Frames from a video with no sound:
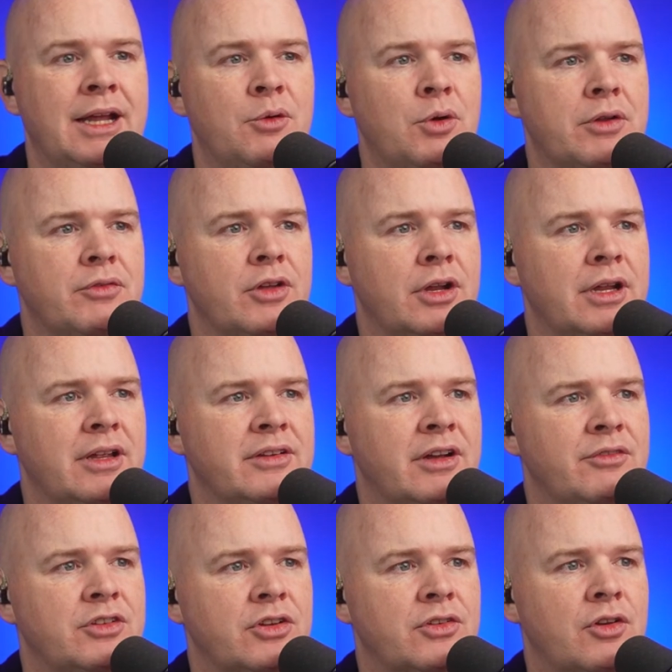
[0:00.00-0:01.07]
Now, what I've done
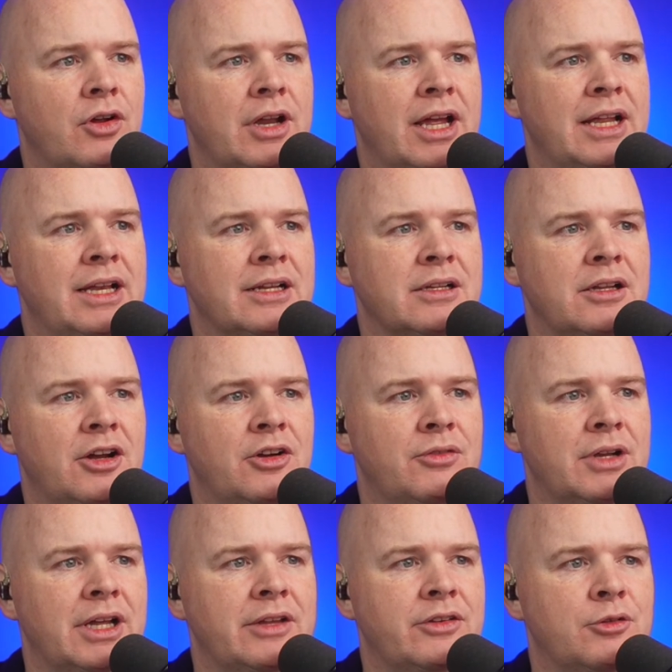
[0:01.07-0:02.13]
is I've just got a little
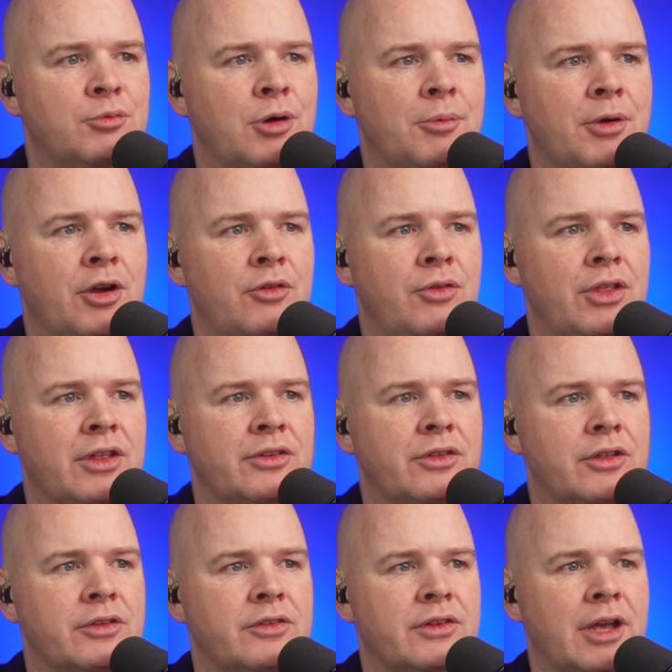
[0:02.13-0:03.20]
overlay to pop over
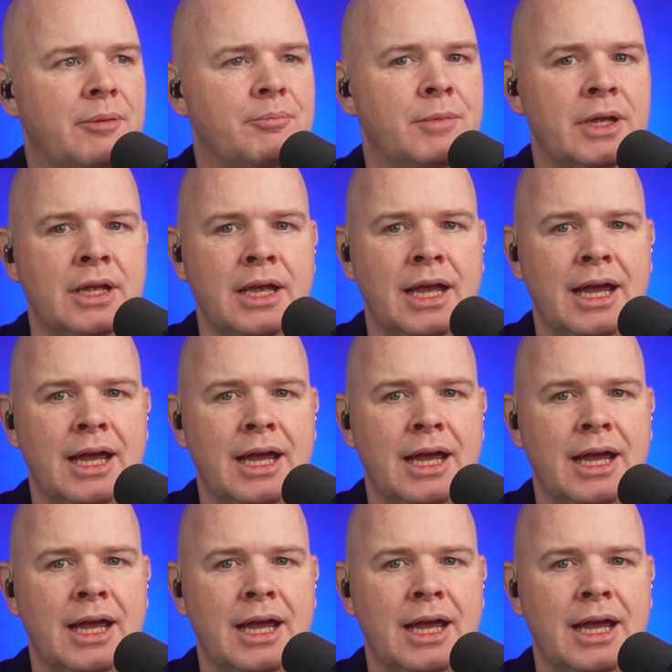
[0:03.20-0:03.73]
this that